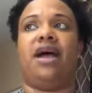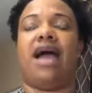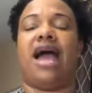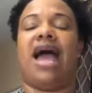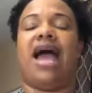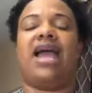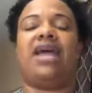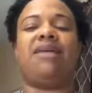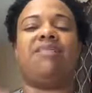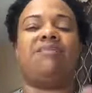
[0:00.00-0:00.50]

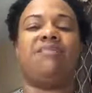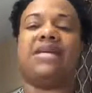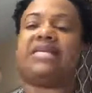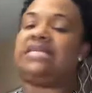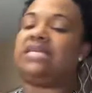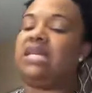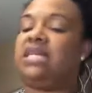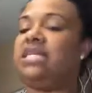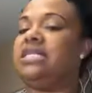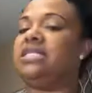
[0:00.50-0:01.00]
I
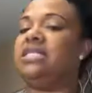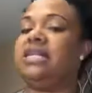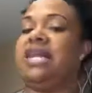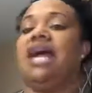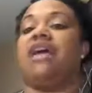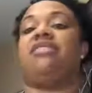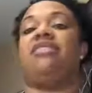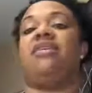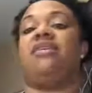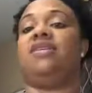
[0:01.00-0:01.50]
misunderstood.
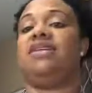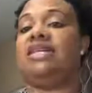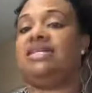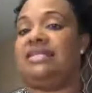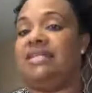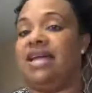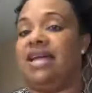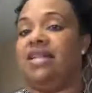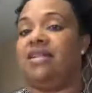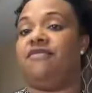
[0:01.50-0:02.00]
I thought they
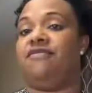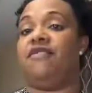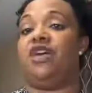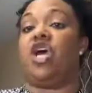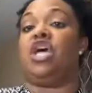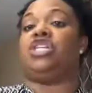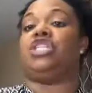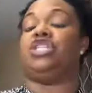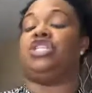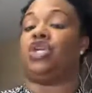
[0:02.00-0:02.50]
said
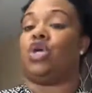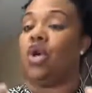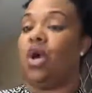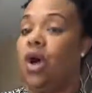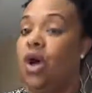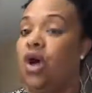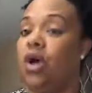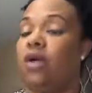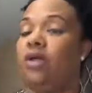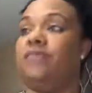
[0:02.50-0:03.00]
for us to
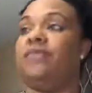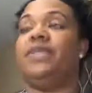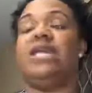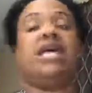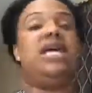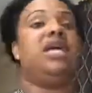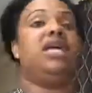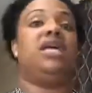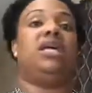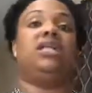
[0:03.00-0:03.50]
call.
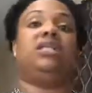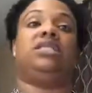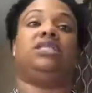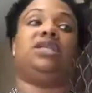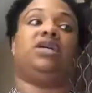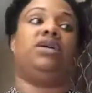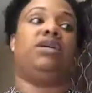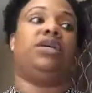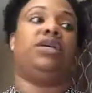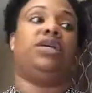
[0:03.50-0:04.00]

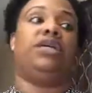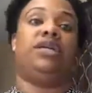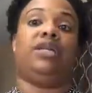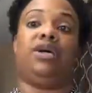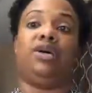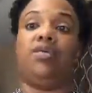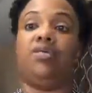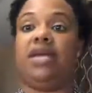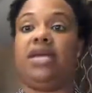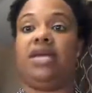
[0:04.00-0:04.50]
So you
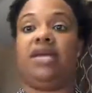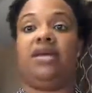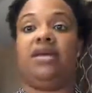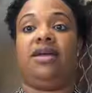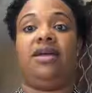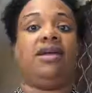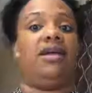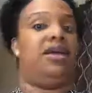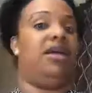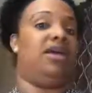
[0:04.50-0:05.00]
know me,
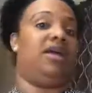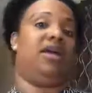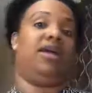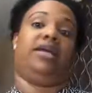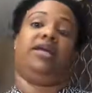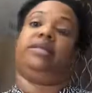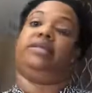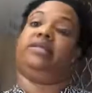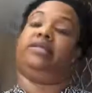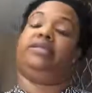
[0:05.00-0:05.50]

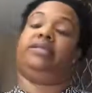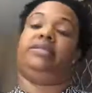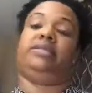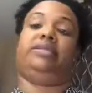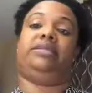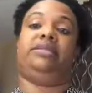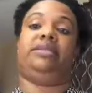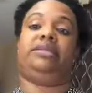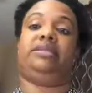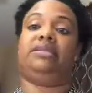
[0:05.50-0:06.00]

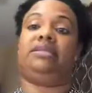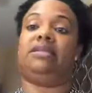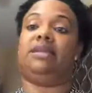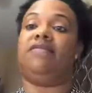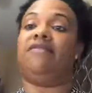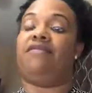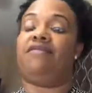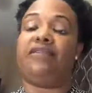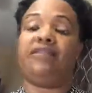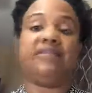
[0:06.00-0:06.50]

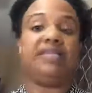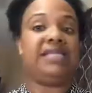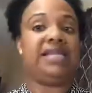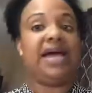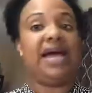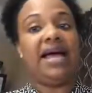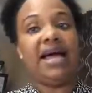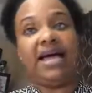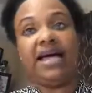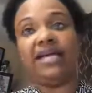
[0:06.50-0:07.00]

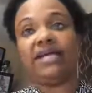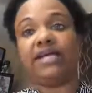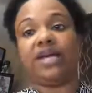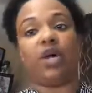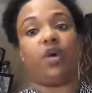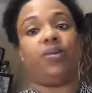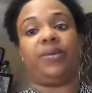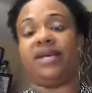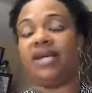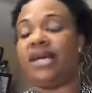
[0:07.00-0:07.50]
7:59. They
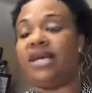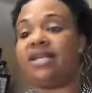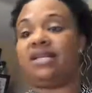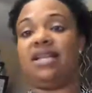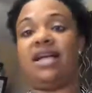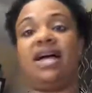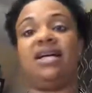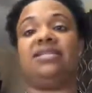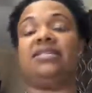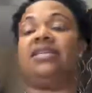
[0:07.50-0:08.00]
open at 8
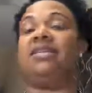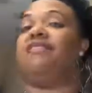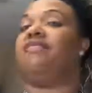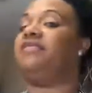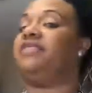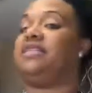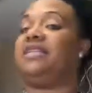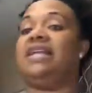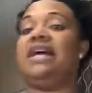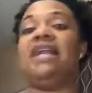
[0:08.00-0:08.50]
o'clock.
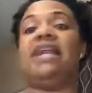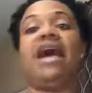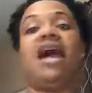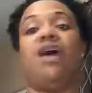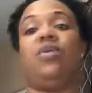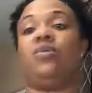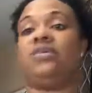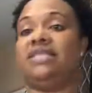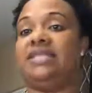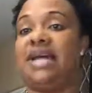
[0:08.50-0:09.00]
7:59.
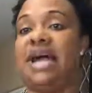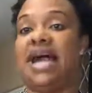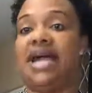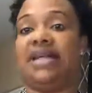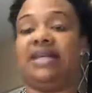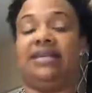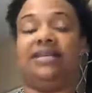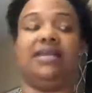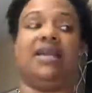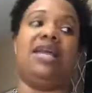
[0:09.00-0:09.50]
I was
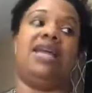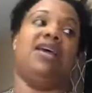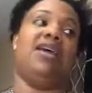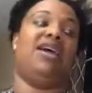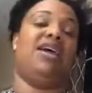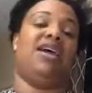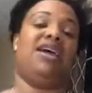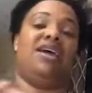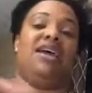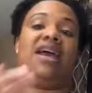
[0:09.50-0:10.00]
dialing.
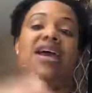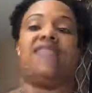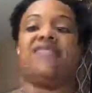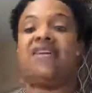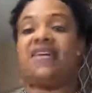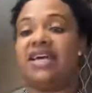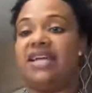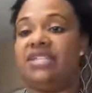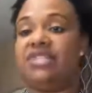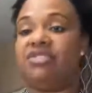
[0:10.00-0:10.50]
Got
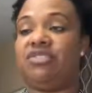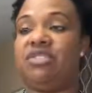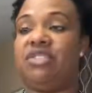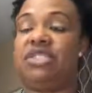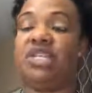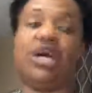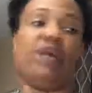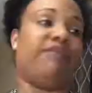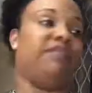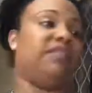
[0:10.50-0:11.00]
their answering
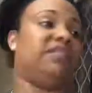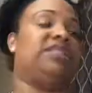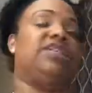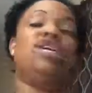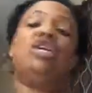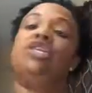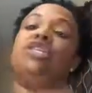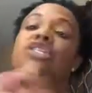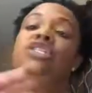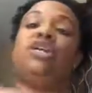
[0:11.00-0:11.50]
service.
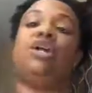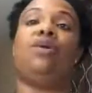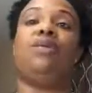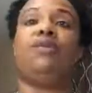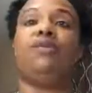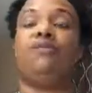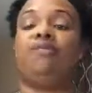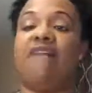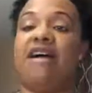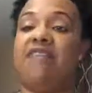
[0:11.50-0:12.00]

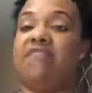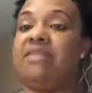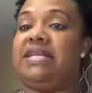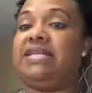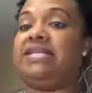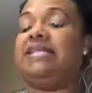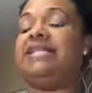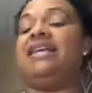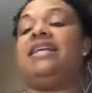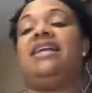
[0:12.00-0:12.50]
So 5
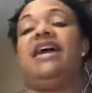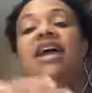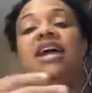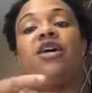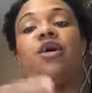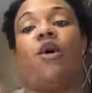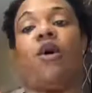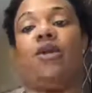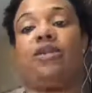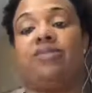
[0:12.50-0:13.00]
minutes later, I
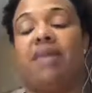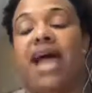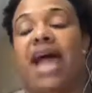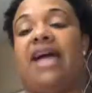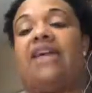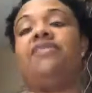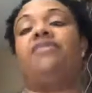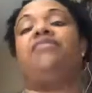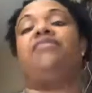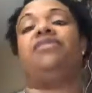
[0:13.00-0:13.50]
called
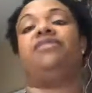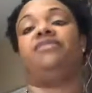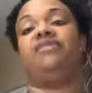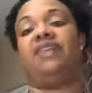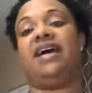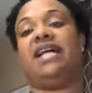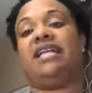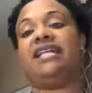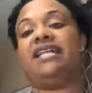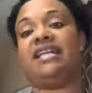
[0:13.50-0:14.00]
back.
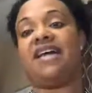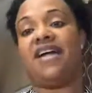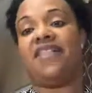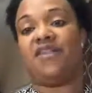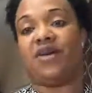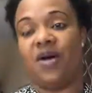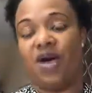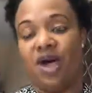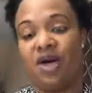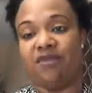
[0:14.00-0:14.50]
Finally got
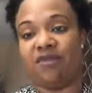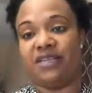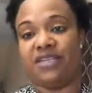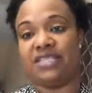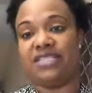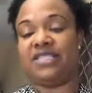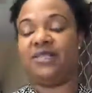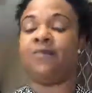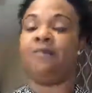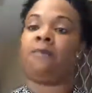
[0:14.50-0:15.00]
the
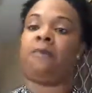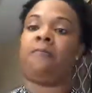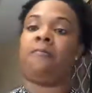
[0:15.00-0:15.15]
office.